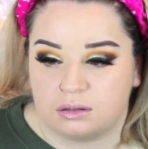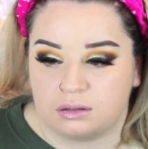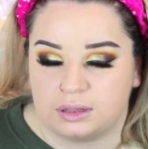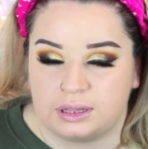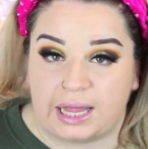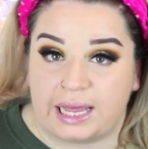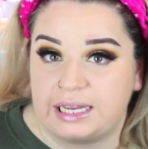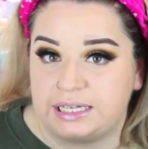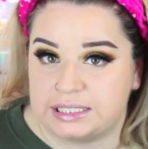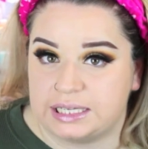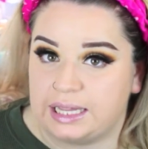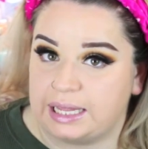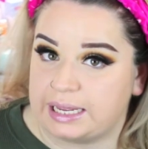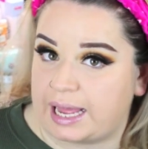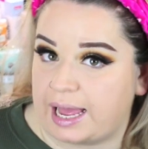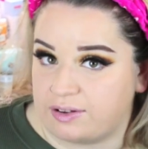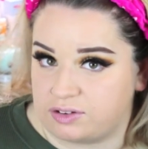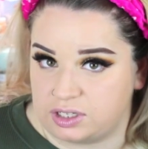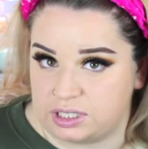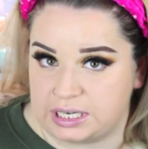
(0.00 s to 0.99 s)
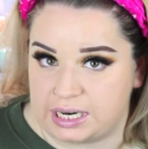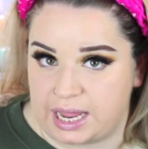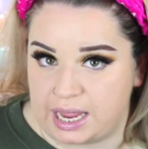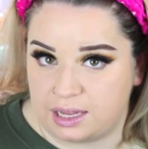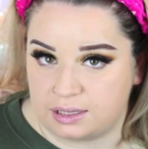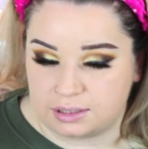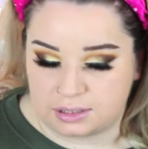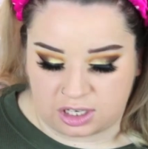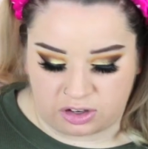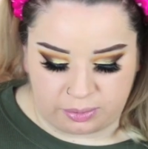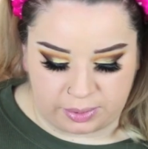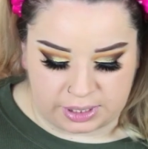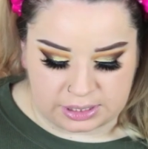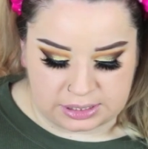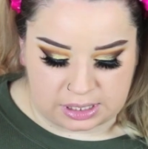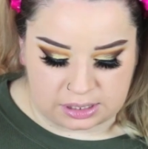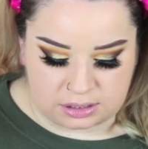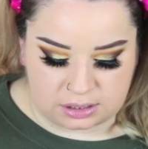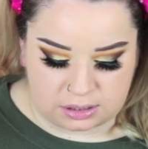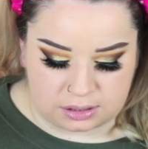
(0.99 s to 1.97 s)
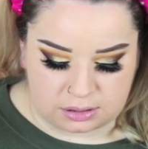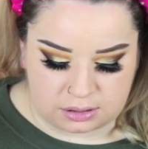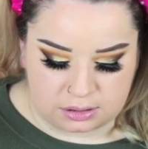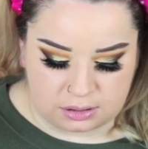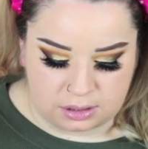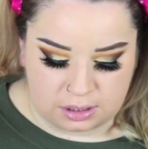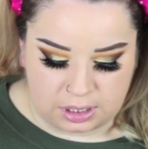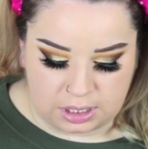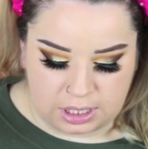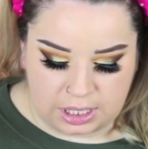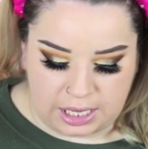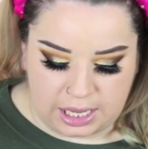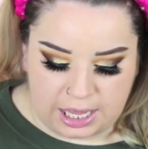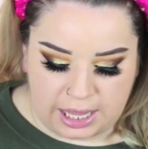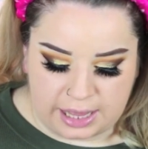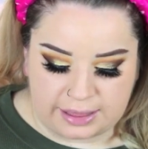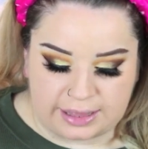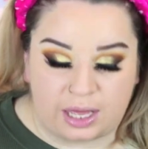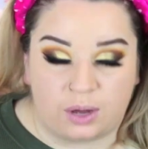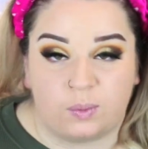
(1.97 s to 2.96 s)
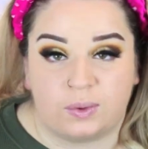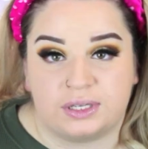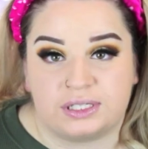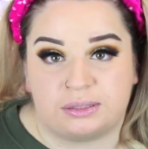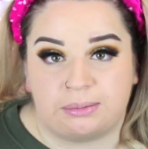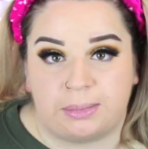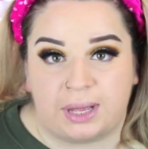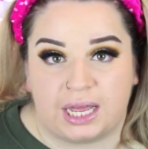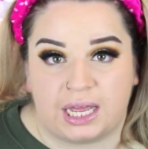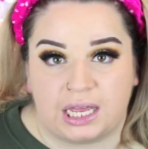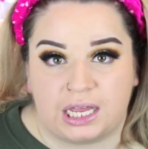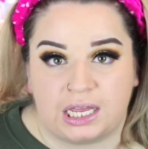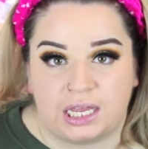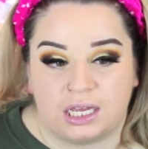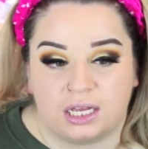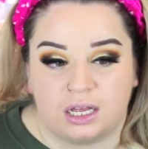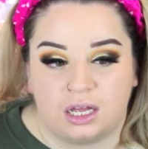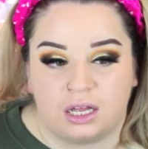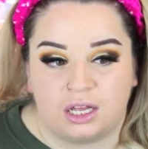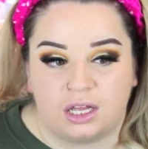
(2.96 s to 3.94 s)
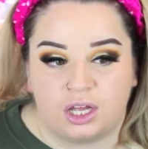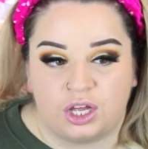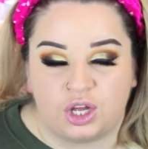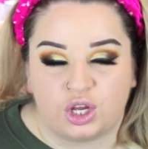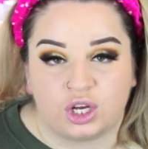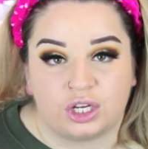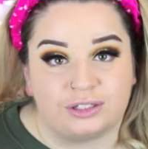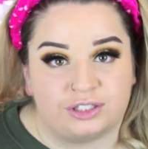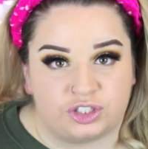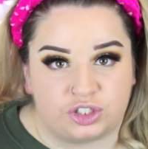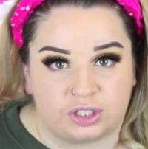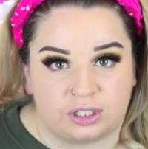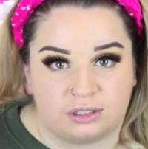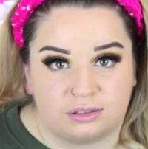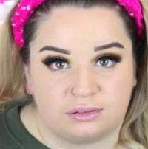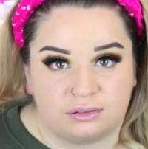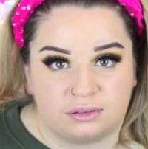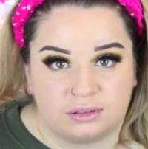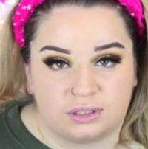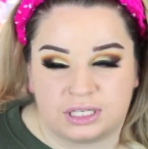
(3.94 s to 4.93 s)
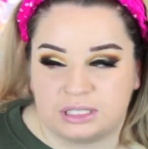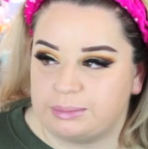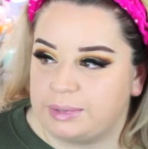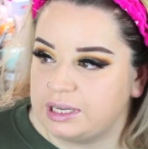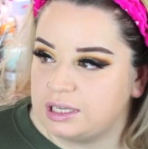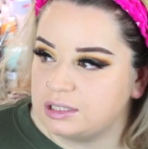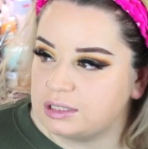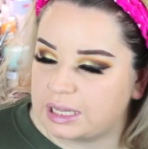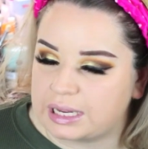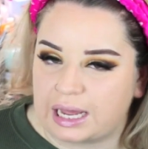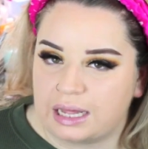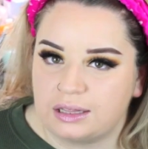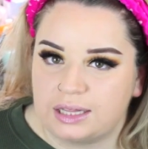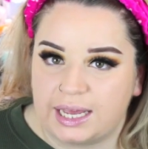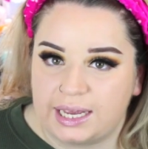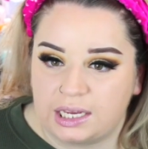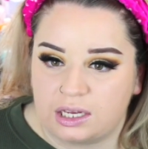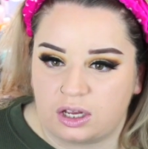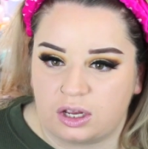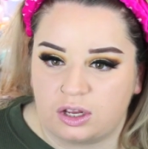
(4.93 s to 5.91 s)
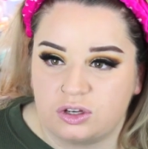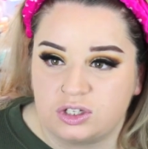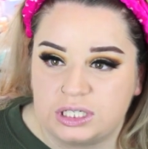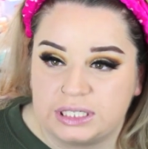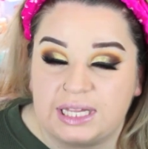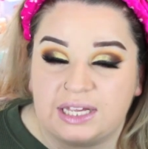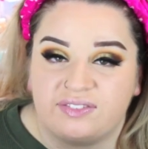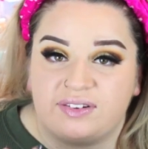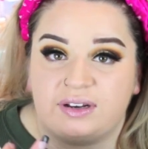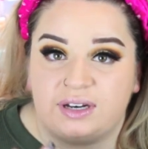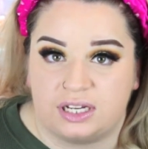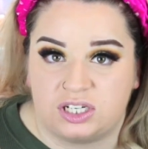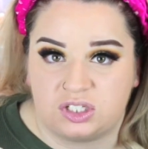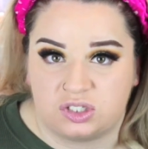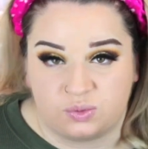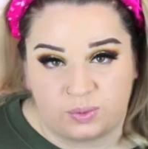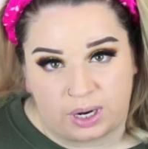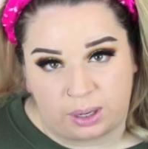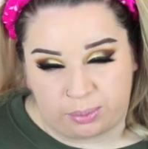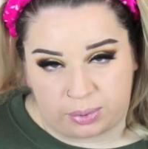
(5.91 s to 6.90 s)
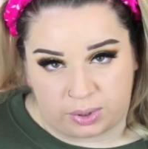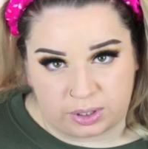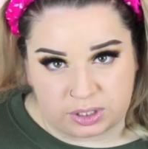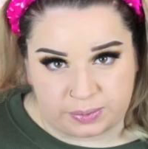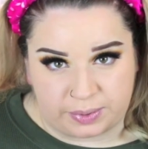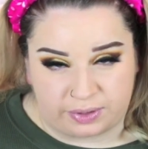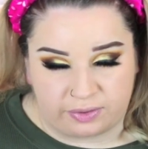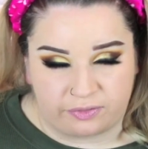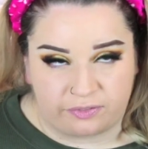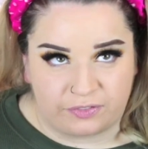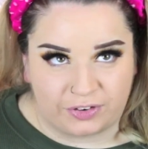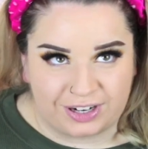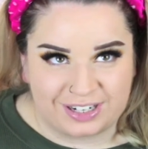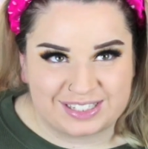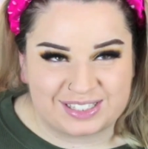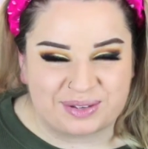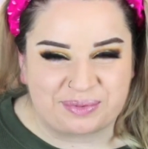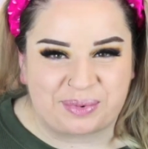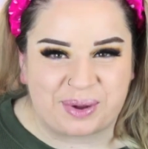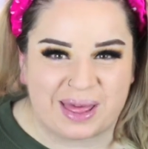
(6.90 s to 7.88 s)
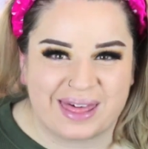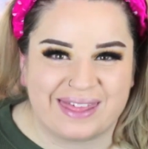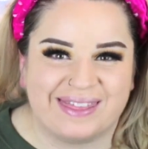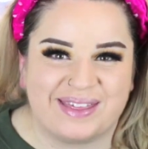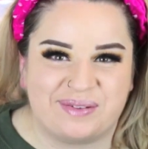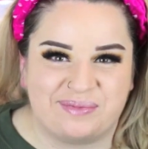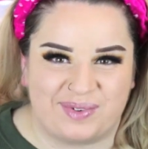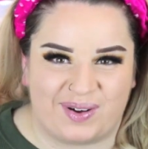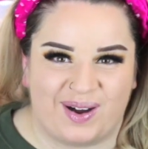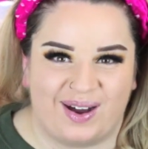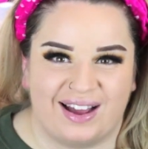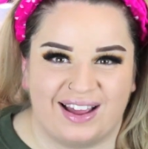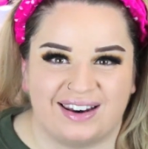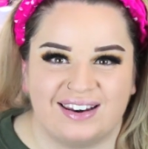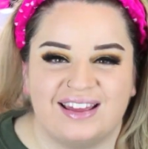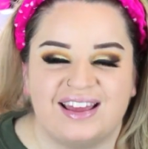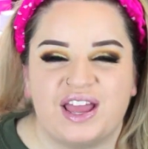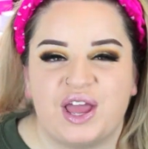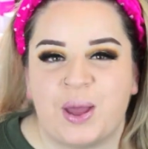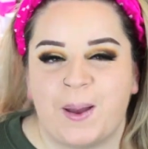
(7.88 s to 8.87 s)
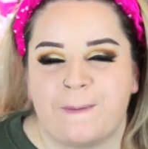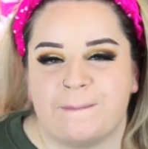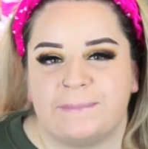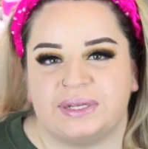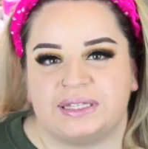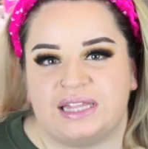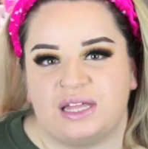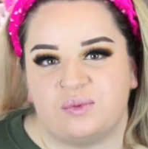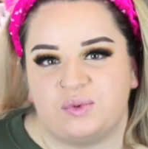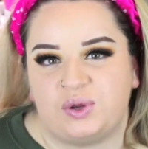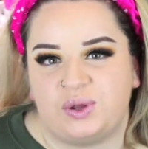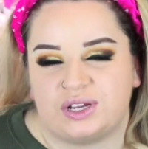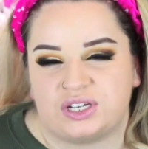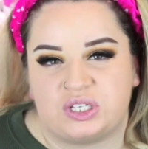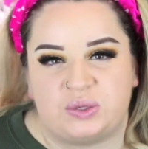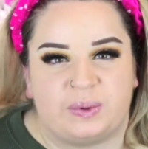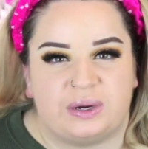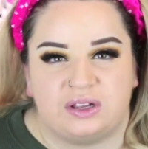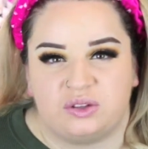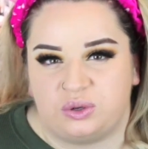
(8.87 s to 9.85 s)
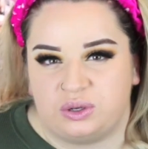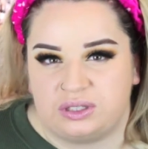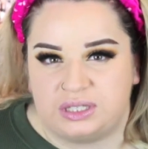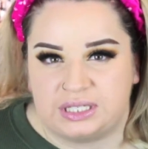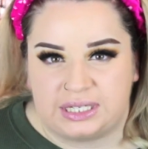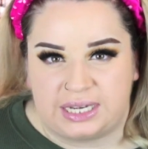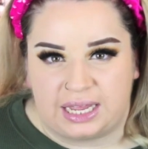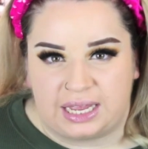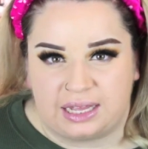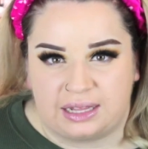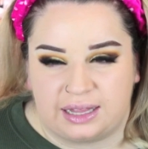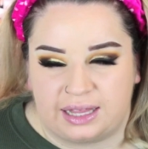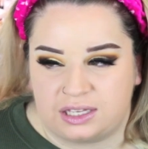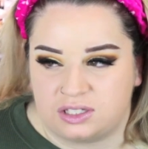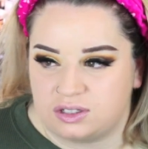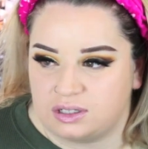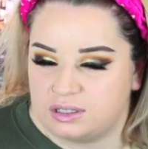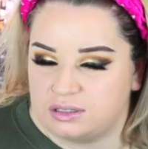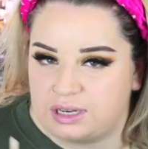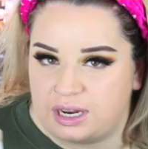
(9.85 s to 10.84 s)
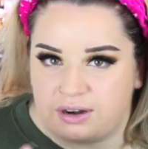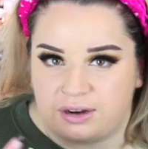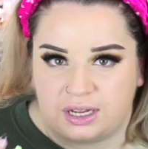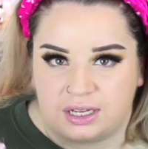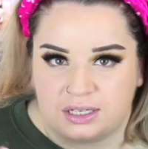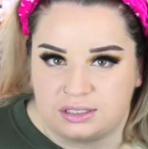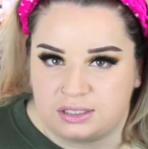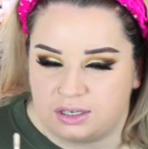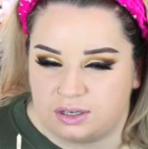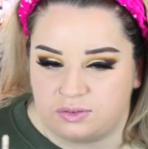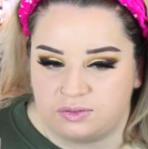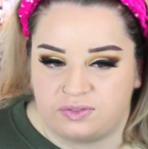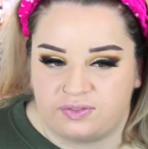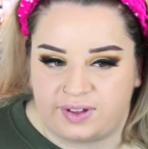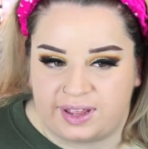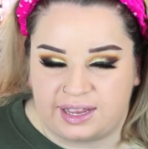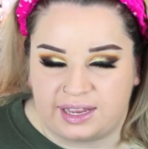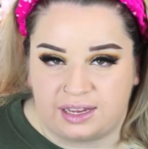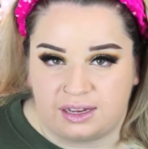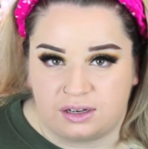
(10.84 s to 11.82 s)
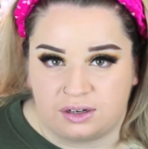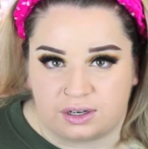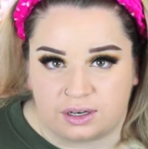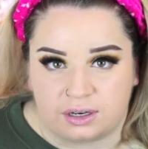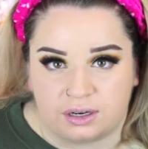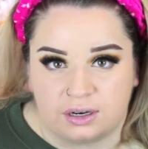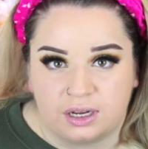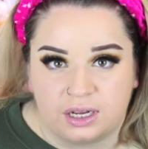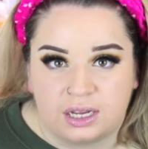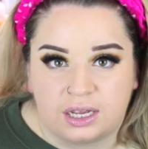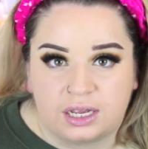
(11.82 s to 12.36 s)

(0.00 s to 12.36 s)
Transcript: liked it like after the day and stuff, because that was my concern. Because I usually like foundations when I first put them on, but then when you actually wear it throughout the day, like certain areas, you know, fade or